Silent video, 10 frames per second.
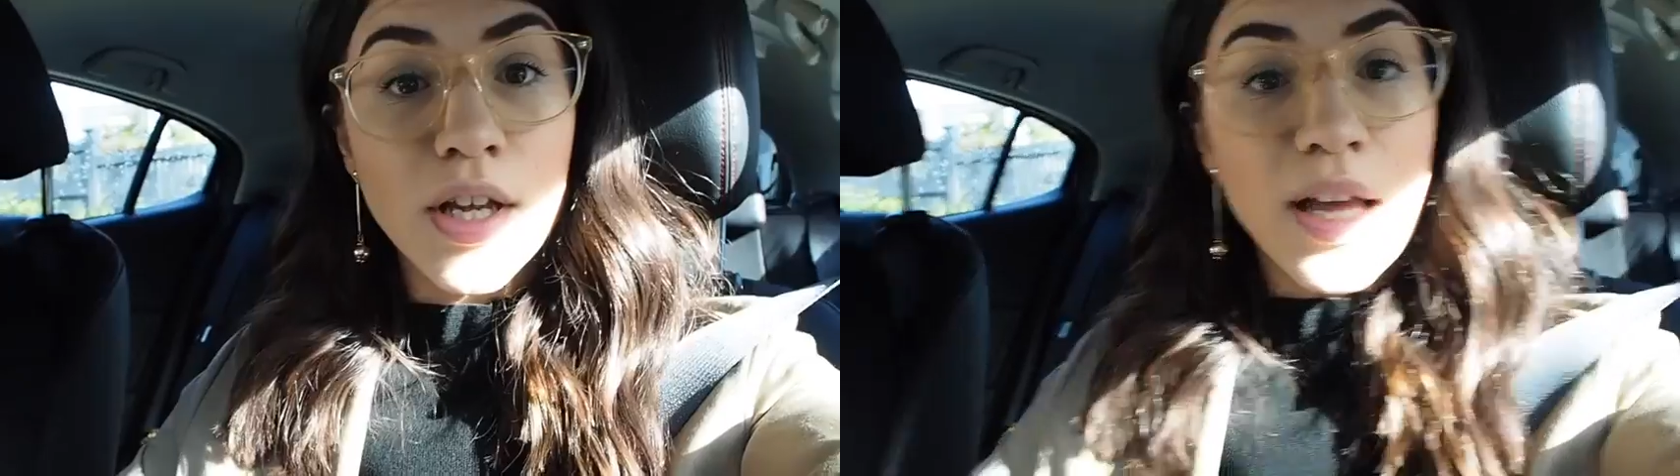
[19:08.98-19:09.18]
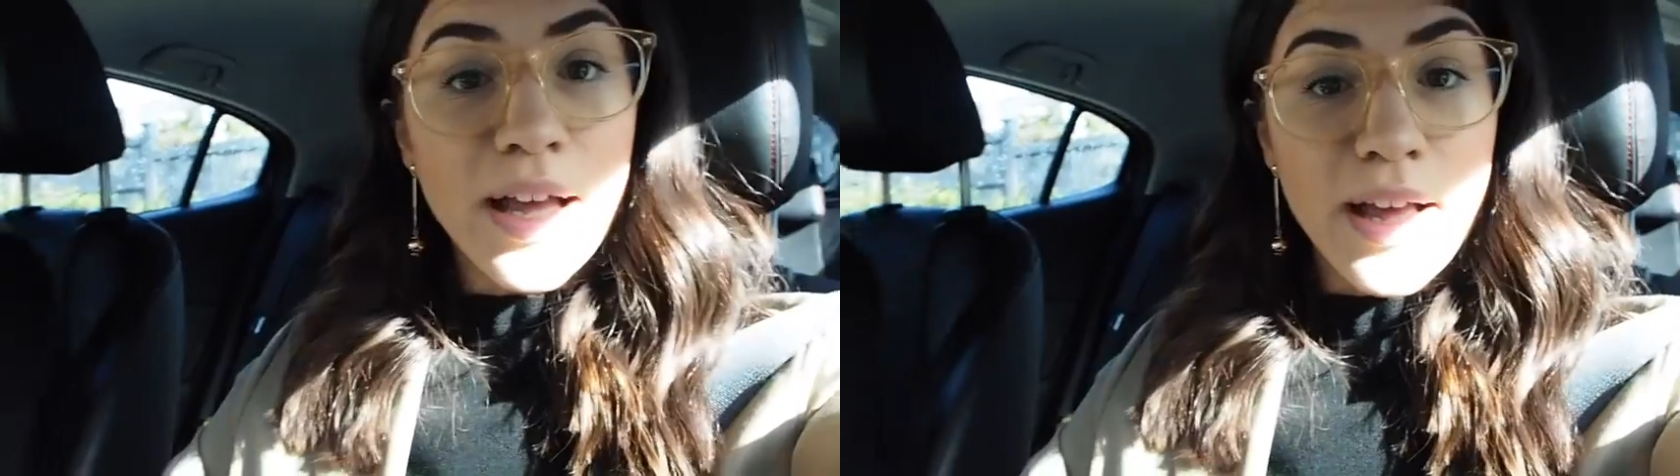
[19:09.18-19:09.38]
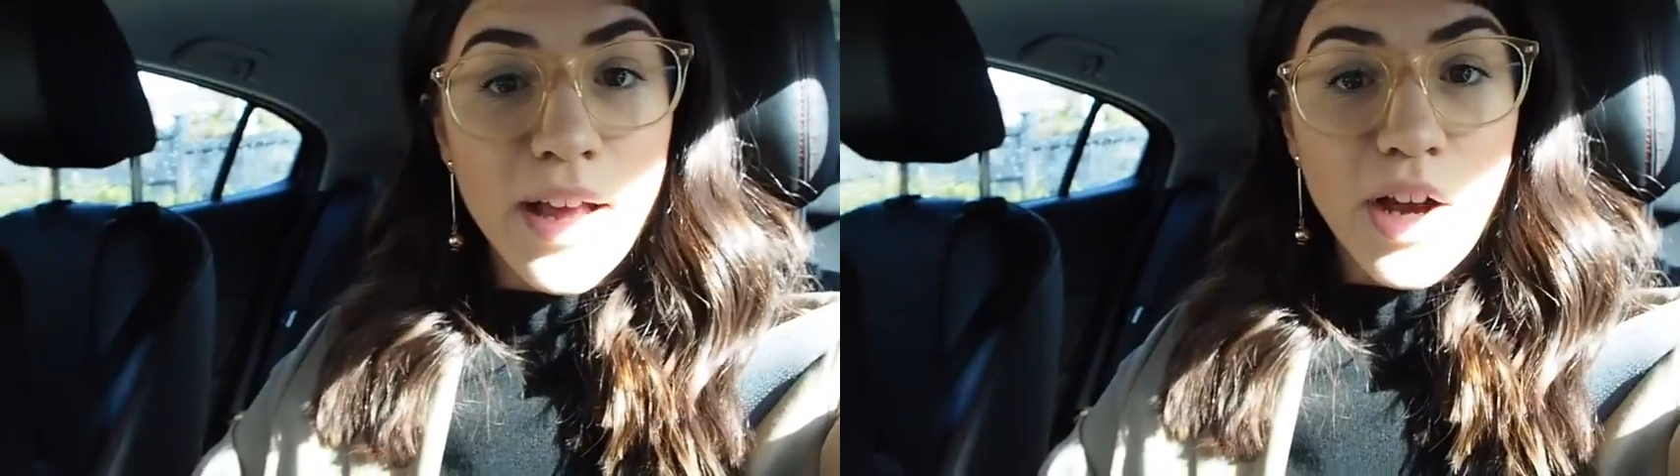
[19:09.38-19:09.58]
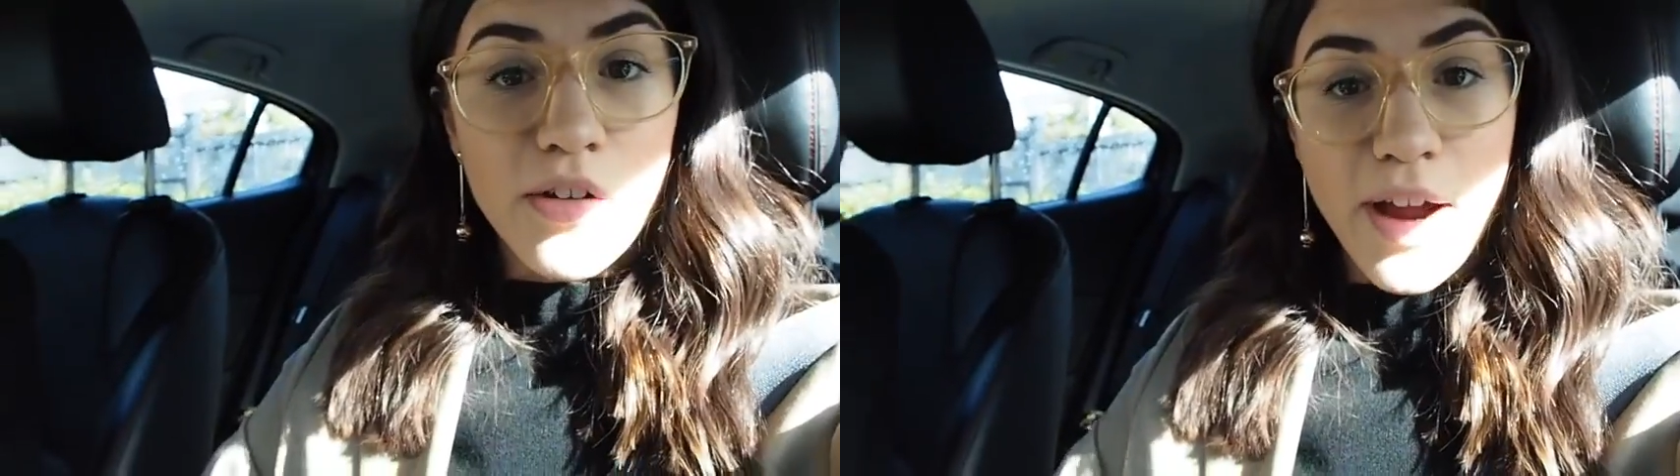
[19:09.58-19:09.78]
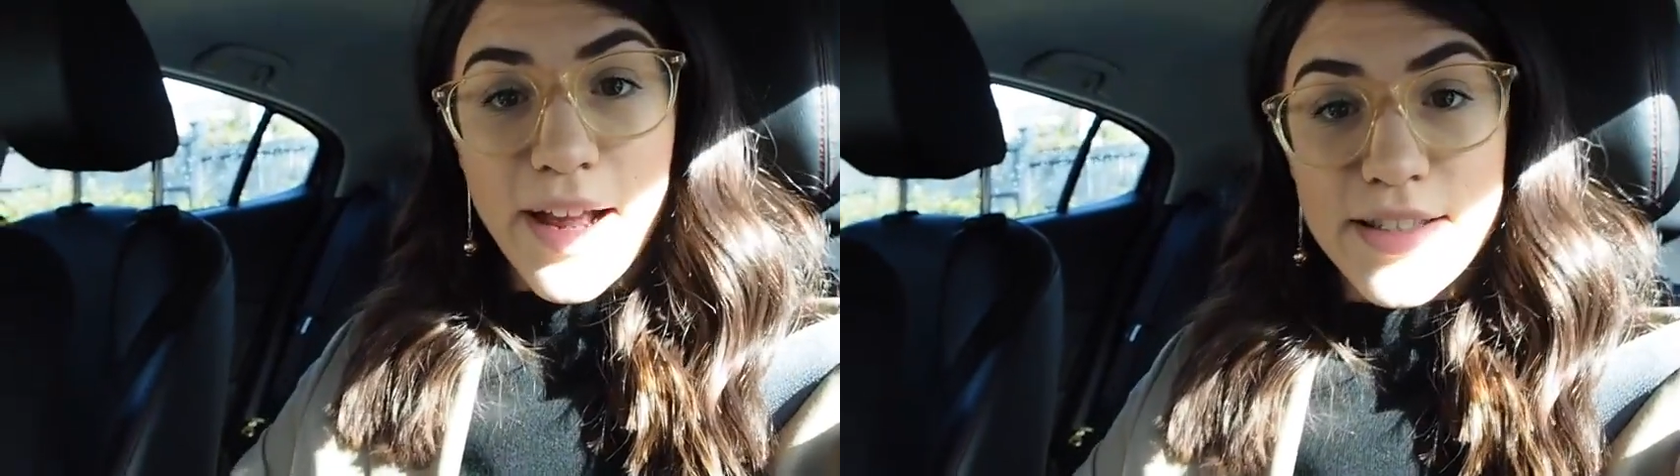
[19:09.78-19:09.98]

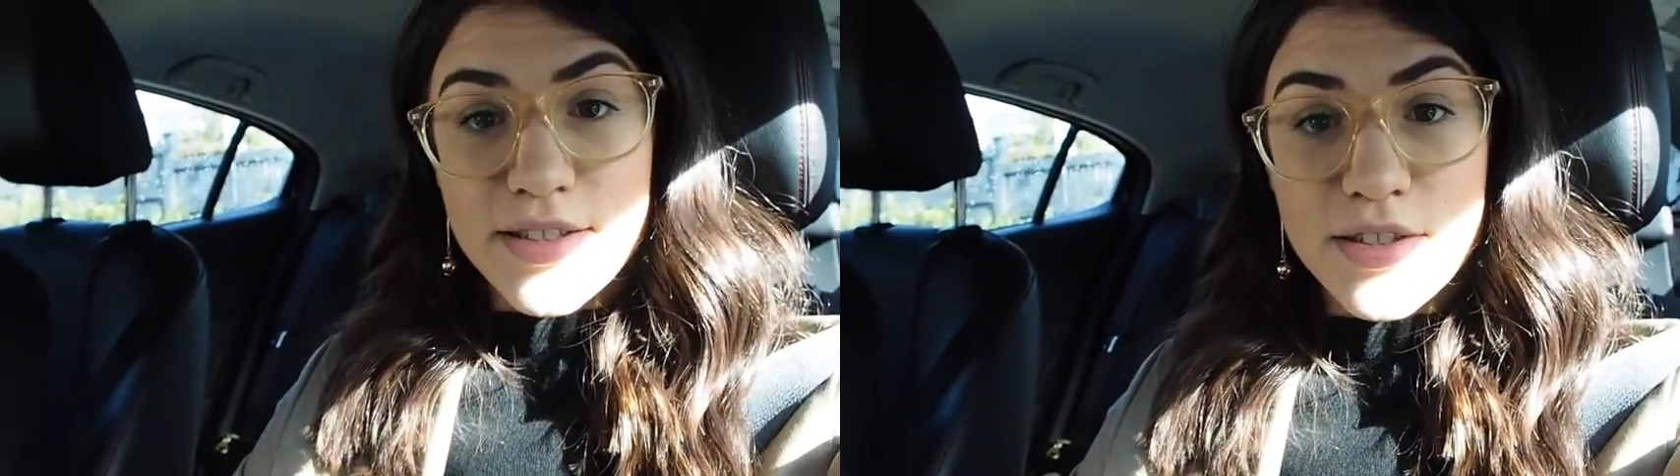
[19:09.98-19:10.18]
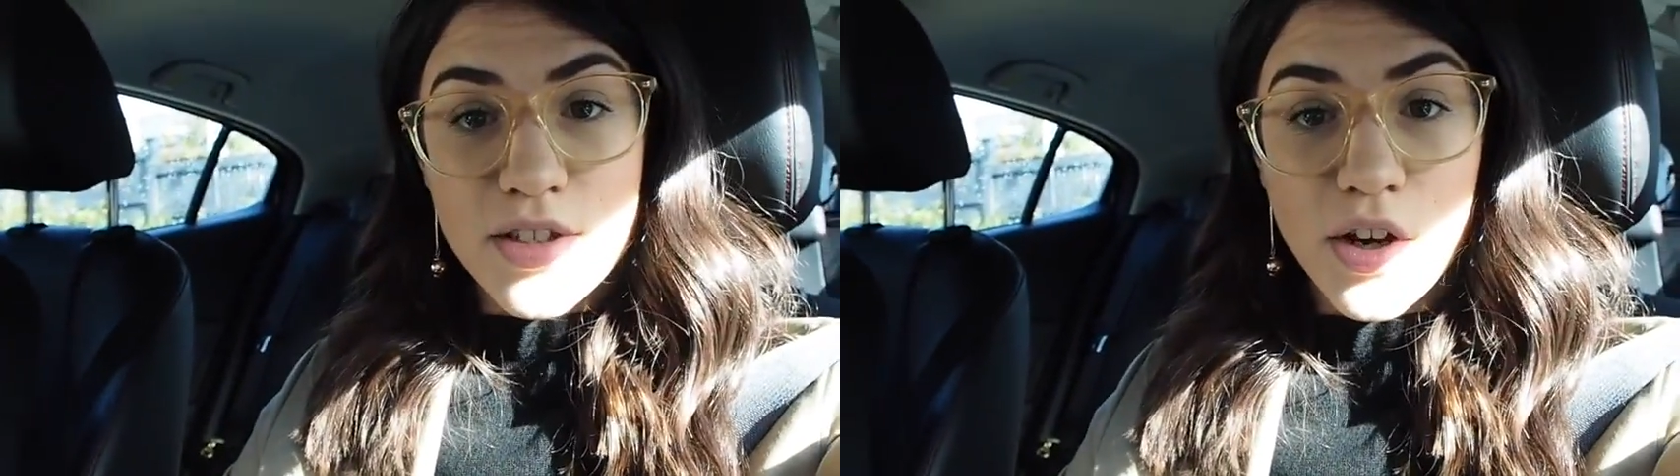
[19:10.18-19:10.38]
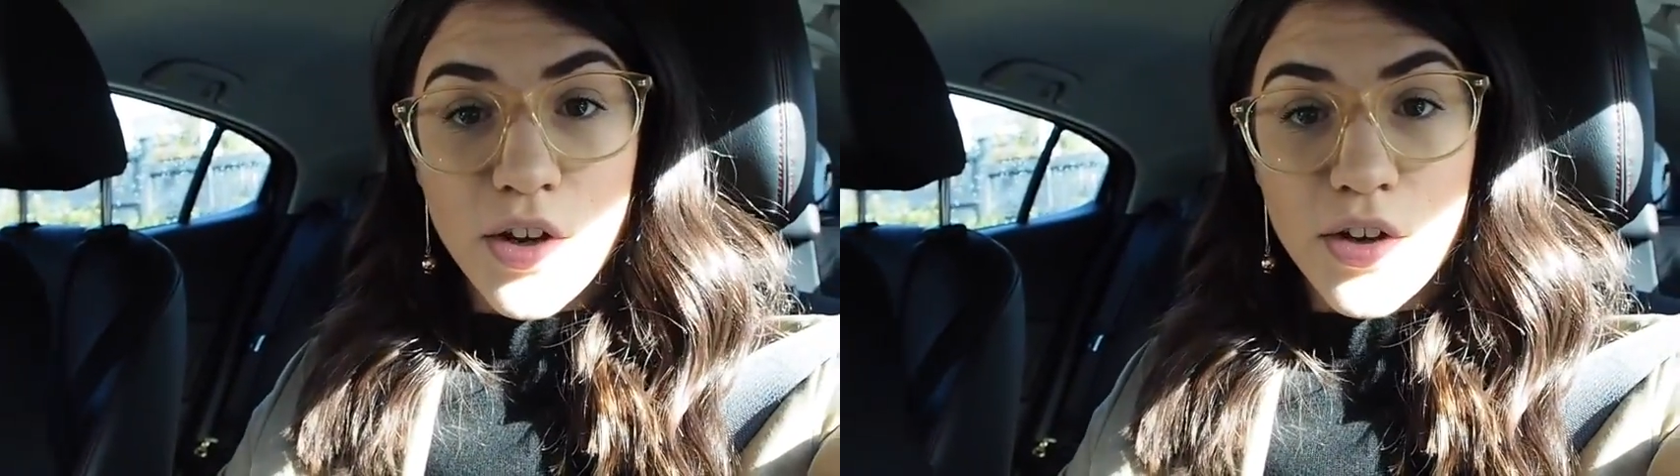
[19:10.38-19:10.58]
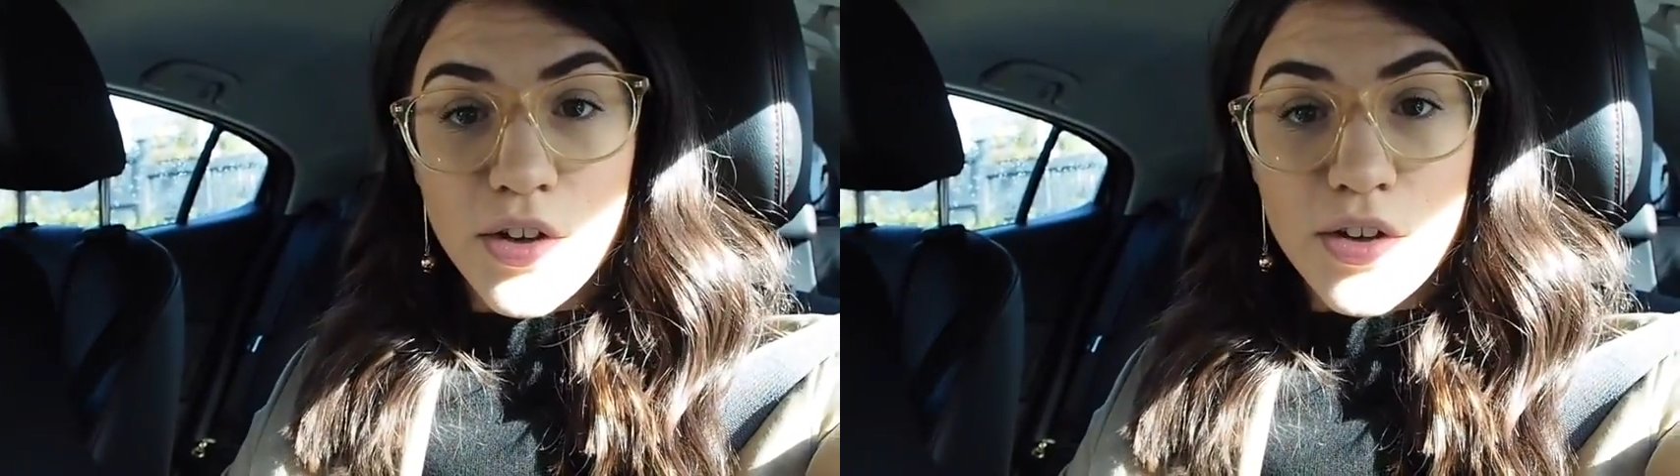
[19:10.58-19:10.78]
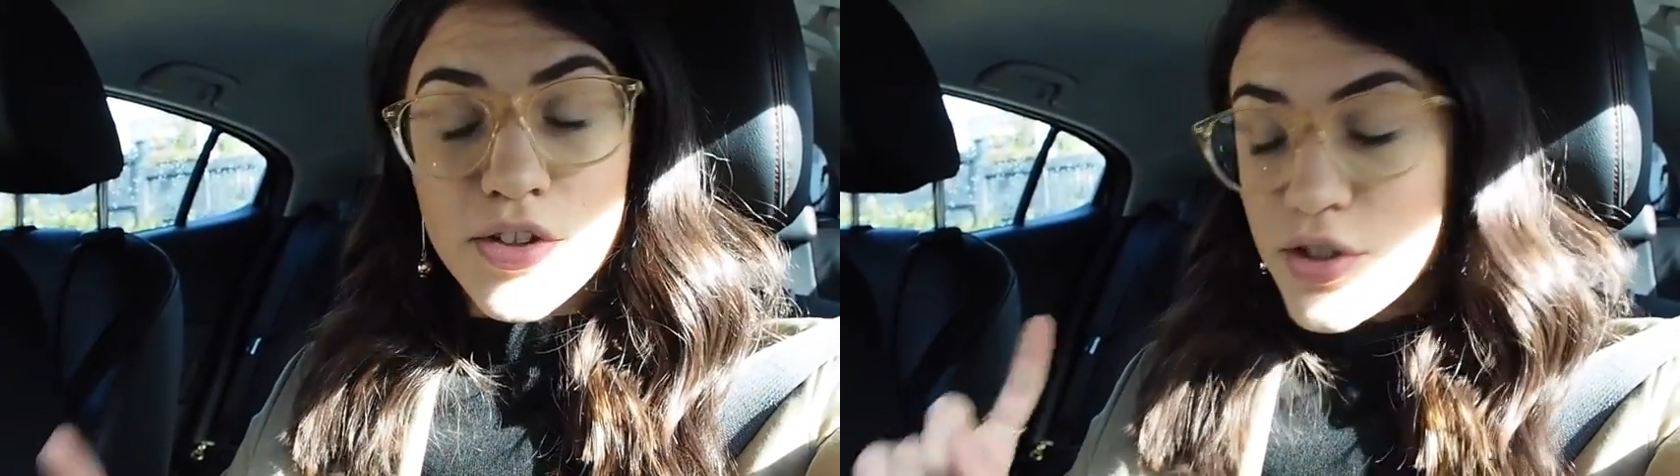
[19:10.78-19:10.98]
Alright, so,